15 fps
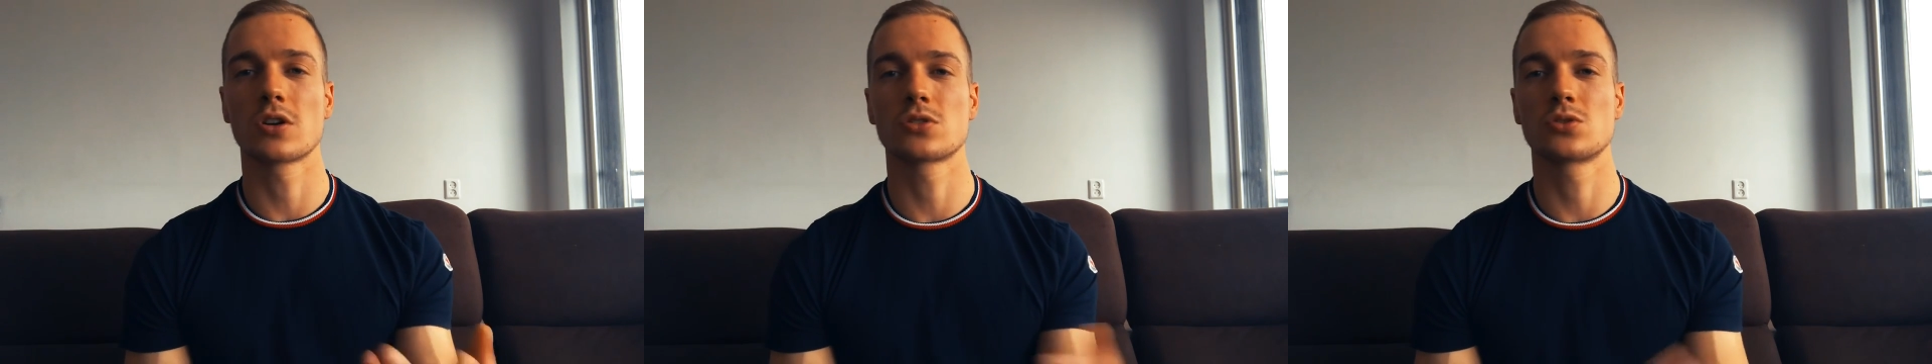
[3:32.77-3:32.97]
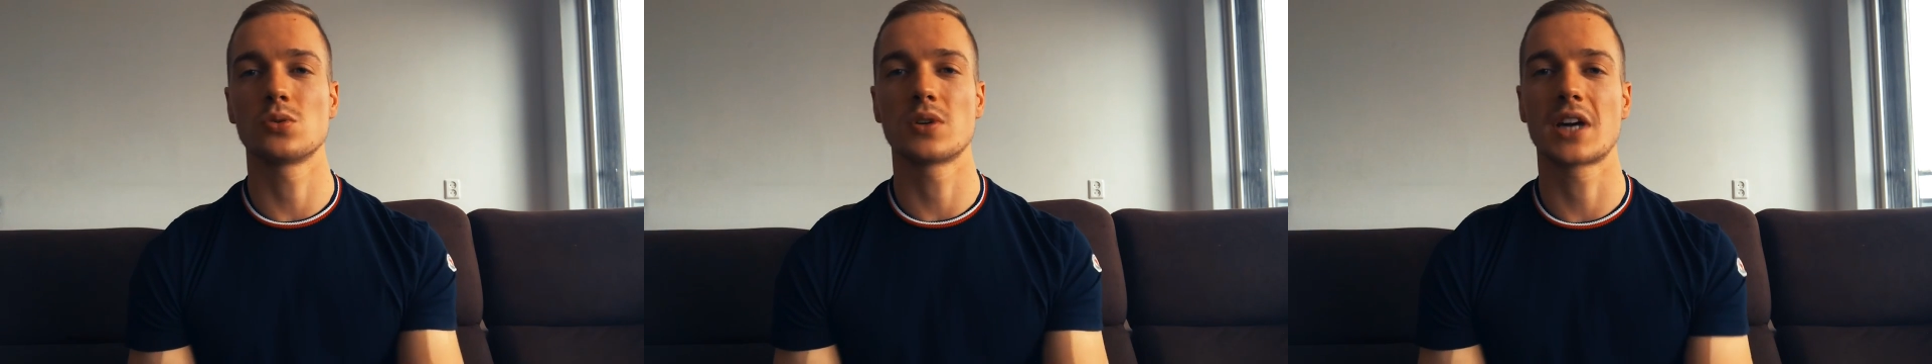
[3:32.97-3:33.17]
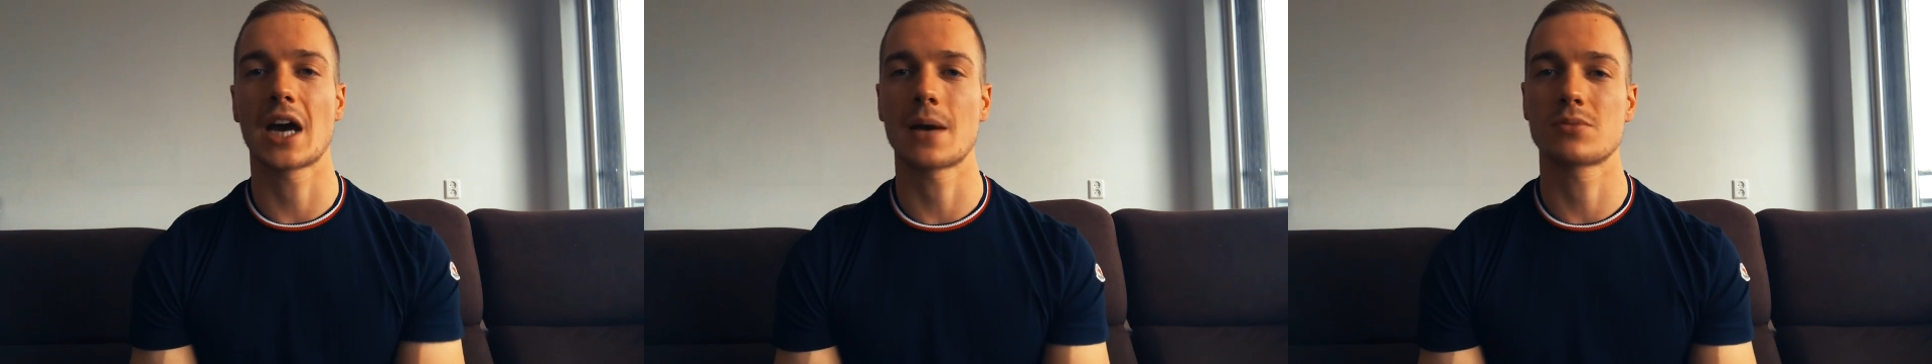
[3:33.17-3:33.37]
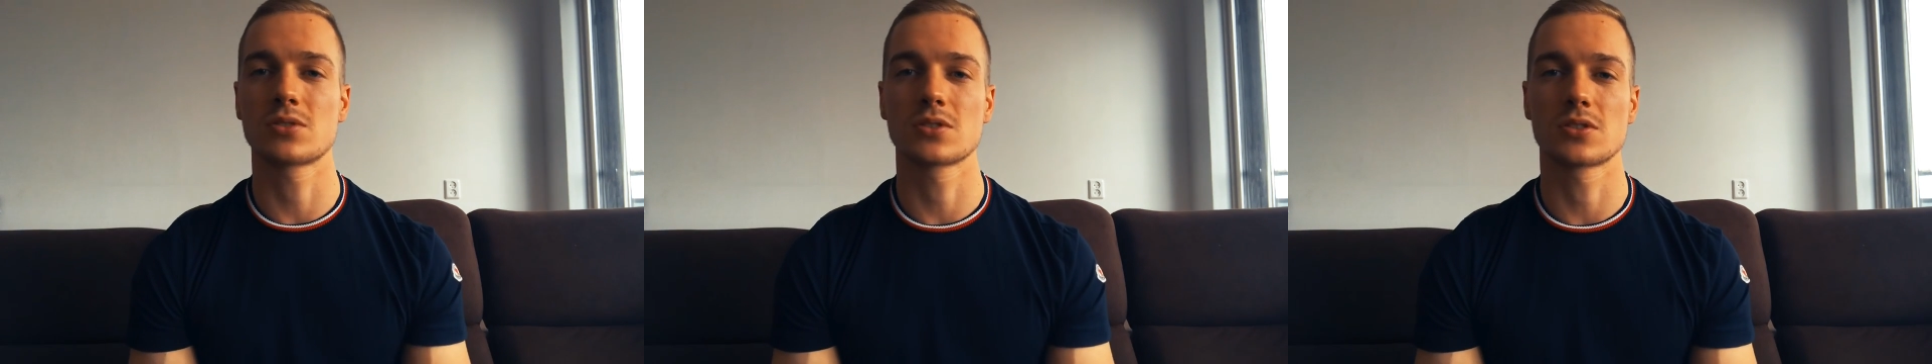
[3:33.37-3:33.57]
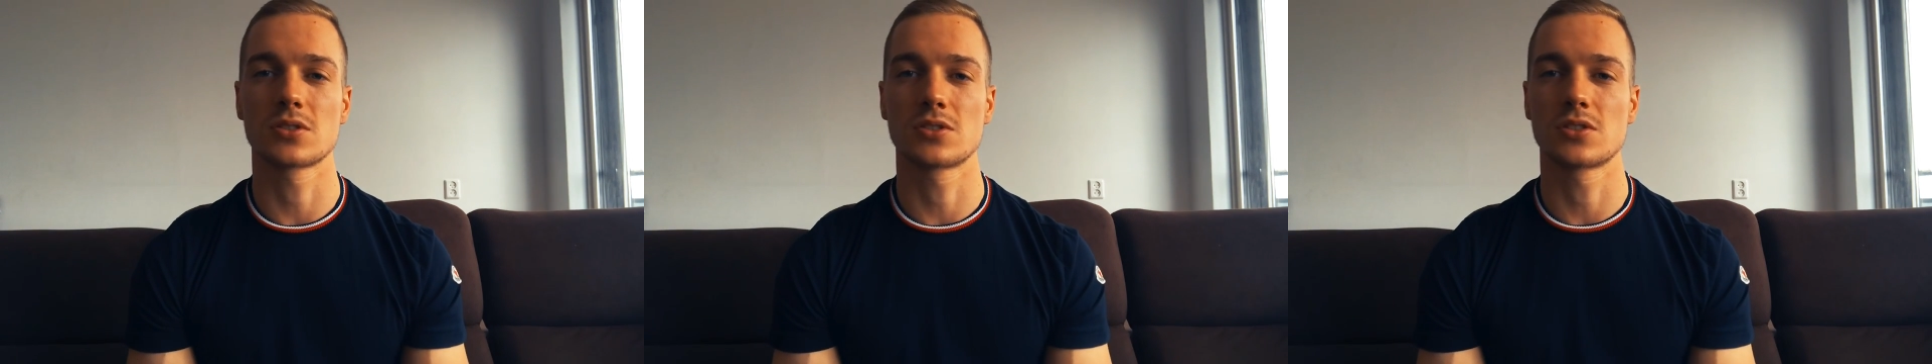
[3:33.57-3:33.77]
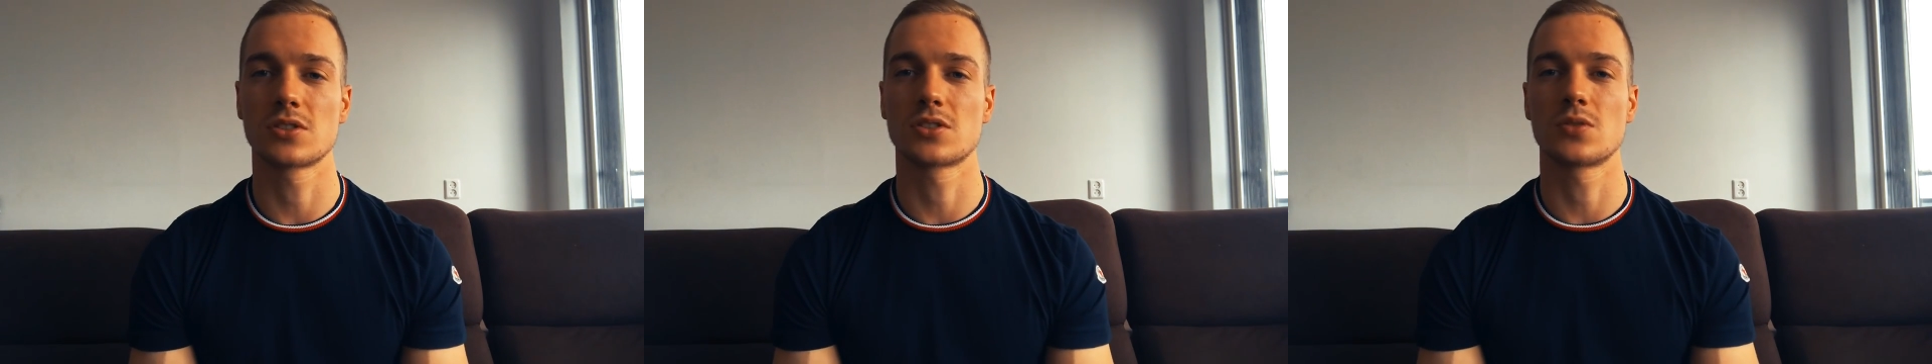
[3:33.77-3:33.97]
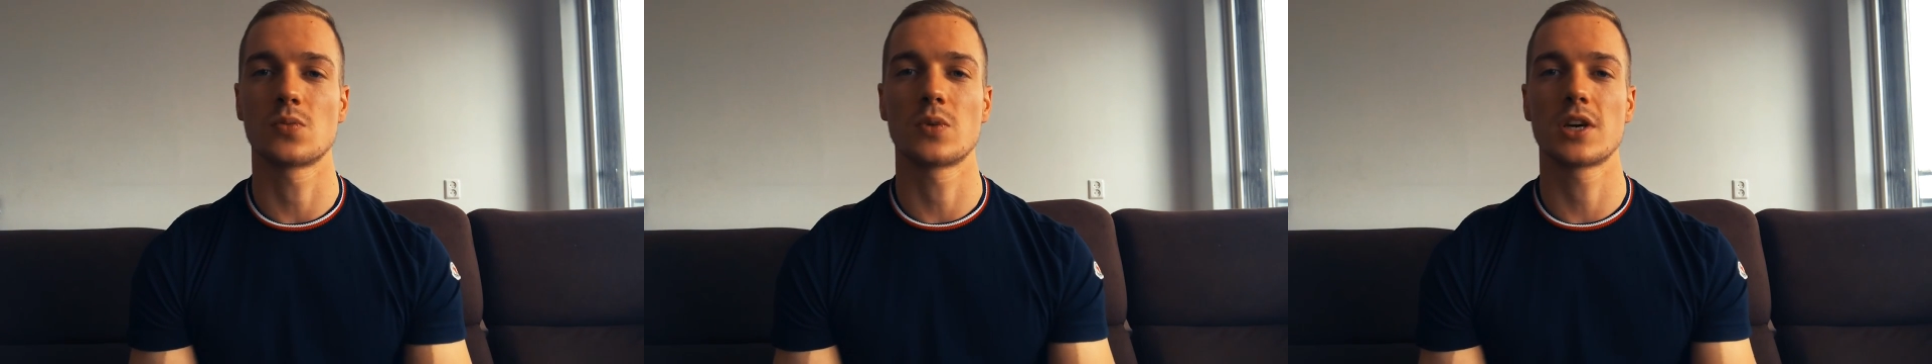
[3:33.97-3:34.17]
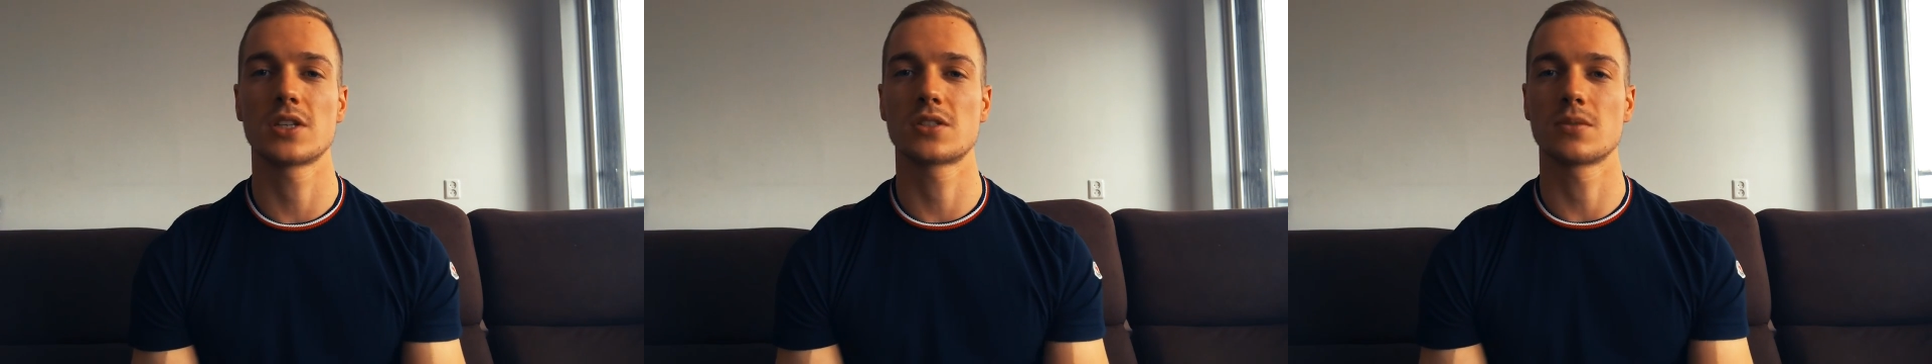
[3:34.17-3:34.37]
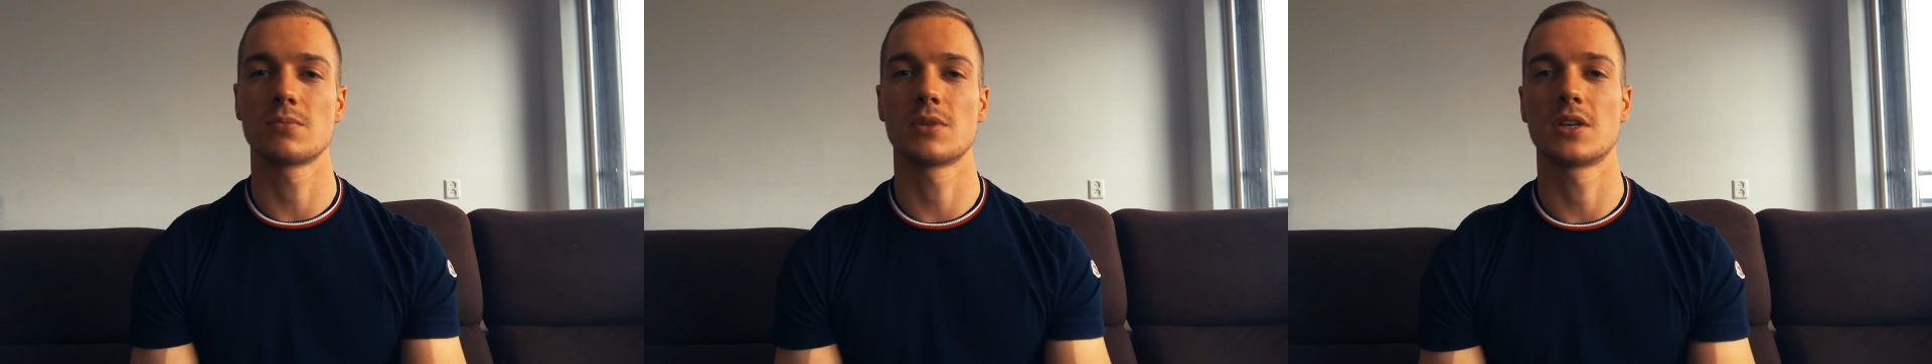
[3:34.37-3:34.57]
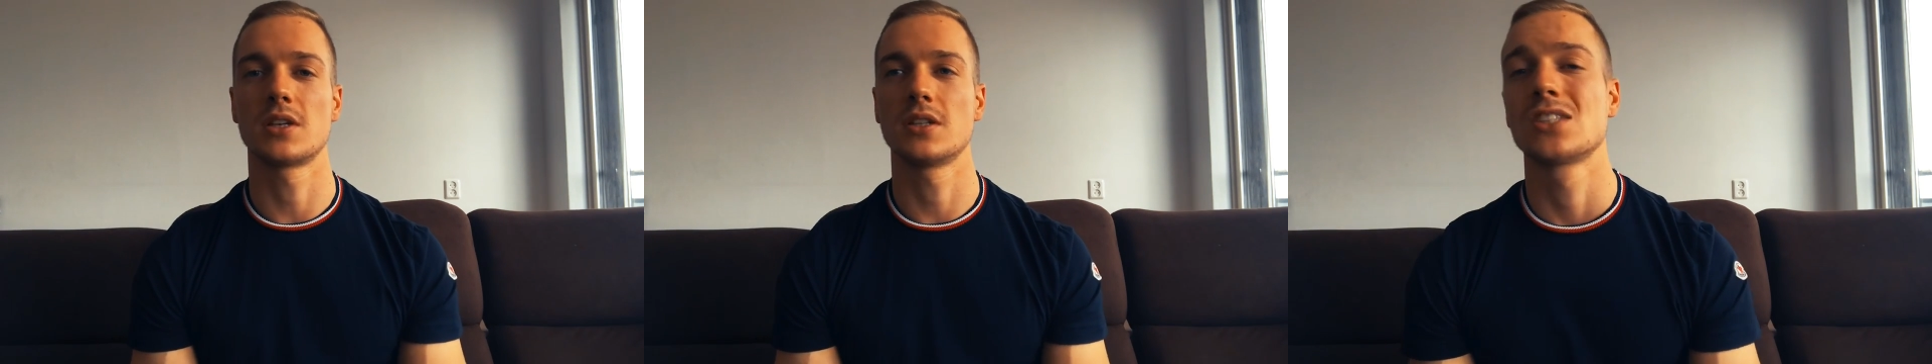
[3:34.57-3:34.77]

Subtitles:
2 capsules are just a waste of money.